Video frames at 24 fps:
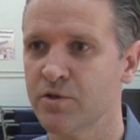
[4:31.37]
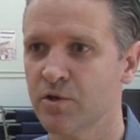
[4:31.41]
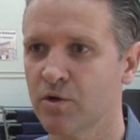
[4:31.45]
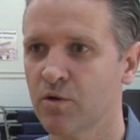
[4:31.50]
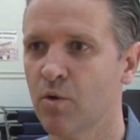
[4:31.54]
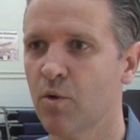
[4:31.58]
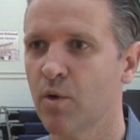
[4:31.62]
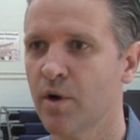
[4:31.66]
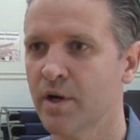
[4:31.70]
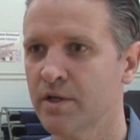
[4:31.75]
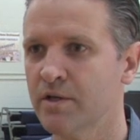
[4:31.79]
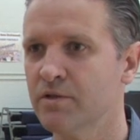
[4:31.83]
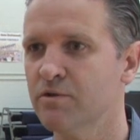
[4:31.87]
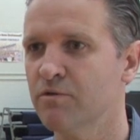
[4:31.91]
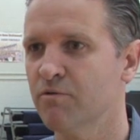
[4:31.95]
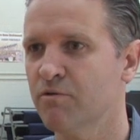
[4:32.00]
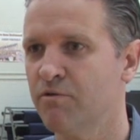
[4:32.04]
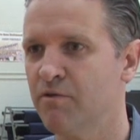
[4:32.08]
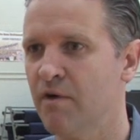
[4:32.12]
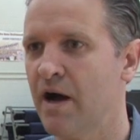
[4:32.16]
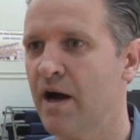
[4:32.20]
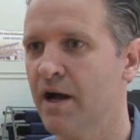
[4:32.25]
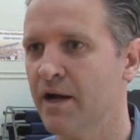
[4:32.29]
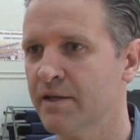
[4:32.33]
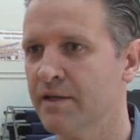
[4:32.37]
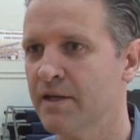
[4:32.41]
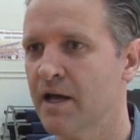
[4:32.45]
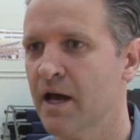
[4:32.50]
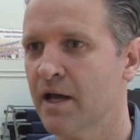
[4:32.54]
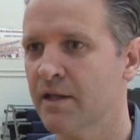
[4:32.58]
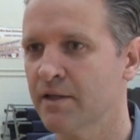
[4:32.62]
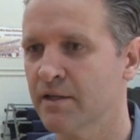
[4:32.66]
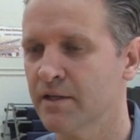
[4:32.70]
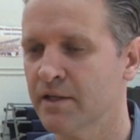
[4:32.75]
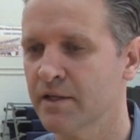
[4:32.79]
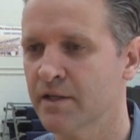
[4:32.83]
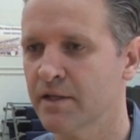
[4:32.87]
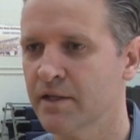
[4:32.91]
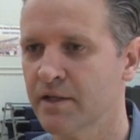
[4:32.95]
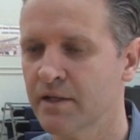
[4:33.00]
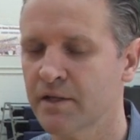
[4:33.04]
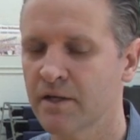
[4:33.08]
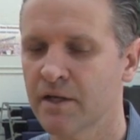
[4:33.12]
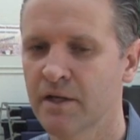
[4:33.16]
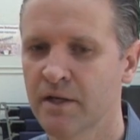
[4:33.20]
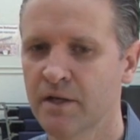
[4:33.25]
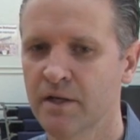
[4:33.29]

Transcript: you're going to find non-league.